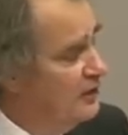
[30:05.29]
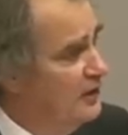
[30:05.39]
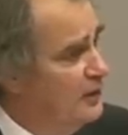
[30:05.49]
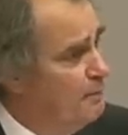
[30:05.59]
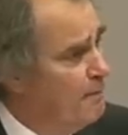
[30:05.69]

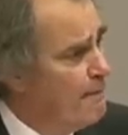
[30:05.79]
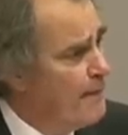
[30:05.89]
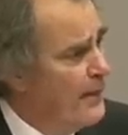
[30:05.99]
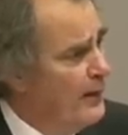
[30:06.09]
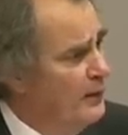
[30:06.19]
Um,
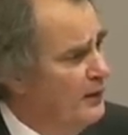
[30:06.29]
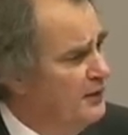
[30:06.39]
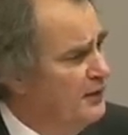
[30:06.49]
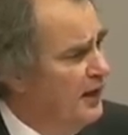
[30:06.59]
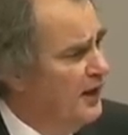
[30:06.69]

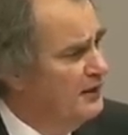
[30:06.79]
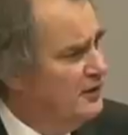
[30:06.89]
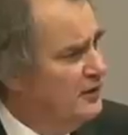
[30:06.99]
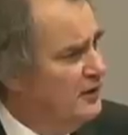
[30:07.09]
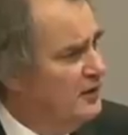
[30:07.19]
I
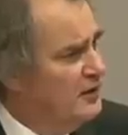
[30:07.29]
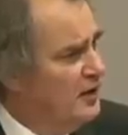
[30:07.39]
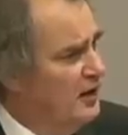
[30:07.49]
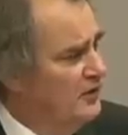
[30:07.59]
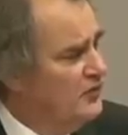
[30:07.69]

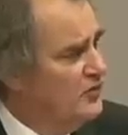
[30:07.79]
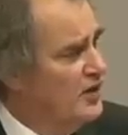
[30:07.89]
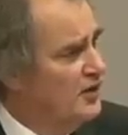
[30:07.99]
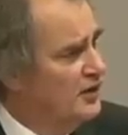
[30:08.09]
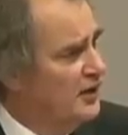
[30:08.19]
can't
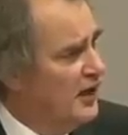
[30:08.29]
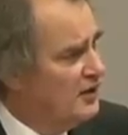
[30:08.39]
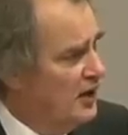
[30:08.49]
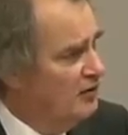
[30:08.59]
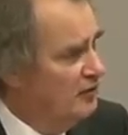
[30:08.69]
see that in
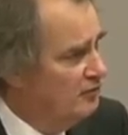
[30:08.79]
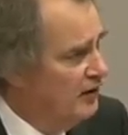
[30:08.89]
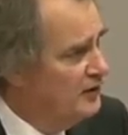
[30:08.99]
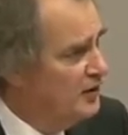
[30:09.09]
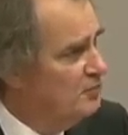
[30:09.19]
our current
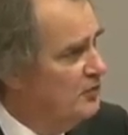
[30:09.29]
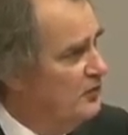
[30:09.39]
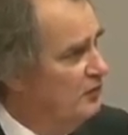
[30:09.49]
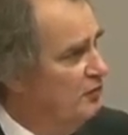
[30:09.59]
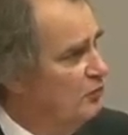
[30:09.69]
funding
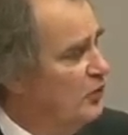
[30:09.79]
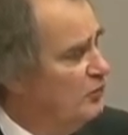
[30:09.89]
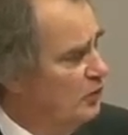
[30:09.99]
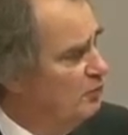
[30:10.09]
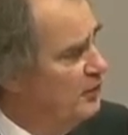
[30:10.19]
position we
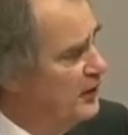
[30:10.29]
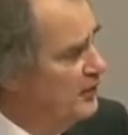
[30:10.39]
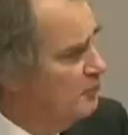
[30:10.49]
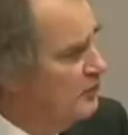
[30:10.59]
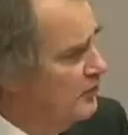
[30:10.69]
would be
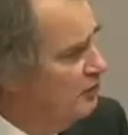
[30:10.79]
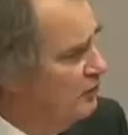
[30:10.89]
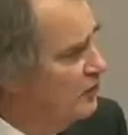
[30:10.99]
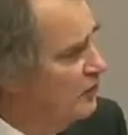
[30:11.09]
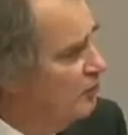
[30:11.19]
in a
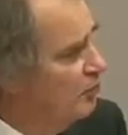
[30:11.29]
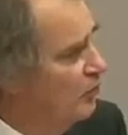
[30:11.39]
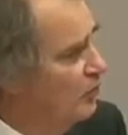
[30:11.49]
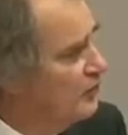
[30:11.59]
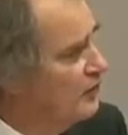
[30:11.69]
position to
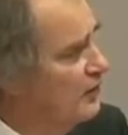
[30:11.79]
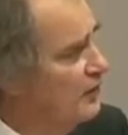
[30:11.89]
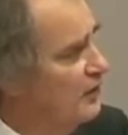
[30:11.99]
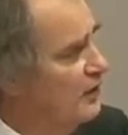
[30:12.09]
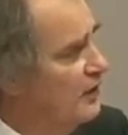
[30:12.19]
support
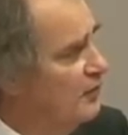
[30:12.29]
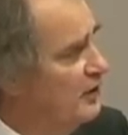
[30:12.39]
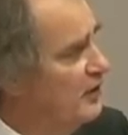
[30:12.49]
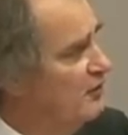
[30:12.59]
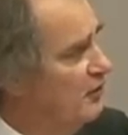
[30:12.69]
um,
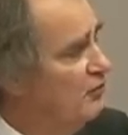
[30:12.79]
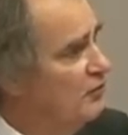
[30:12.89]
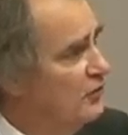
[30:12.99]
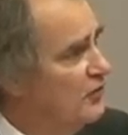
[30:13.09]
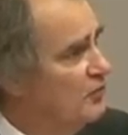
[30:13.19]

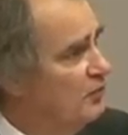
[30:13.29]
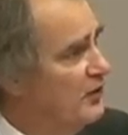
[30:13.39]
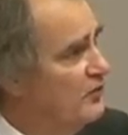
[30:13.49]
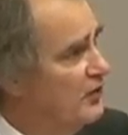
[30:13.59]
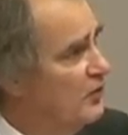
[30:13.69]
individual
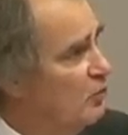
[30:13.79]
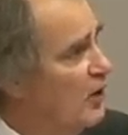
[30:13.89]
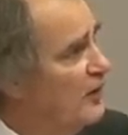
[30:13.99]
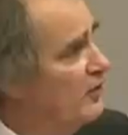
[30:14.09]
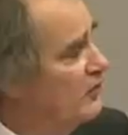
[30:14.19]
disciplines in the
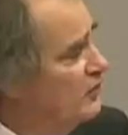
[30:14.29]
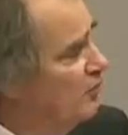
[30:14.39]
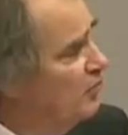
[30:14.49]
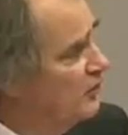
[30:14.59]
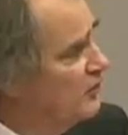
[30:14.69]
way that the
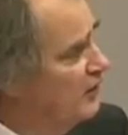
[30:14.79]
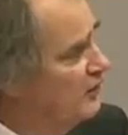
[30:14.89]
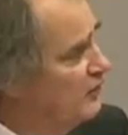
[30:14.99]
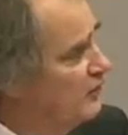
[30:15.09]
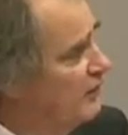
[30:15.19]
subject
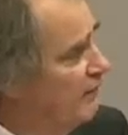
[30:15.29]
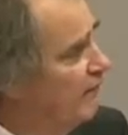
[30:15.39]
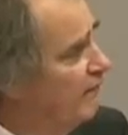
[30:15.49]
centres do.